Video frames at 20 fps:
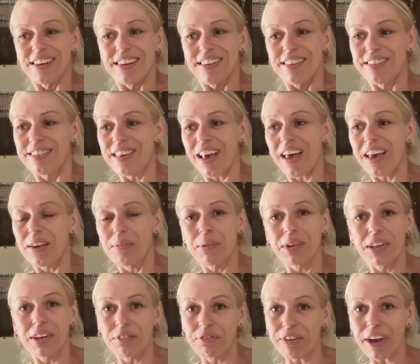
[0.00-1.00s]
So
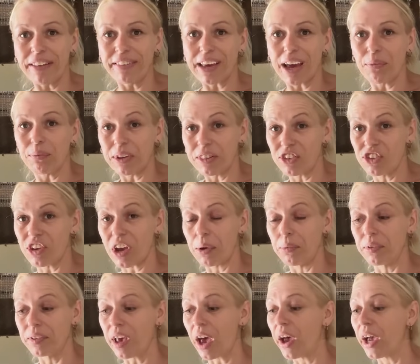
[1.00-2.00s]
we found out when the show
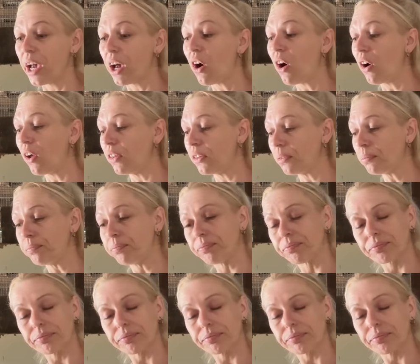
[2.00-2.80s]
was going on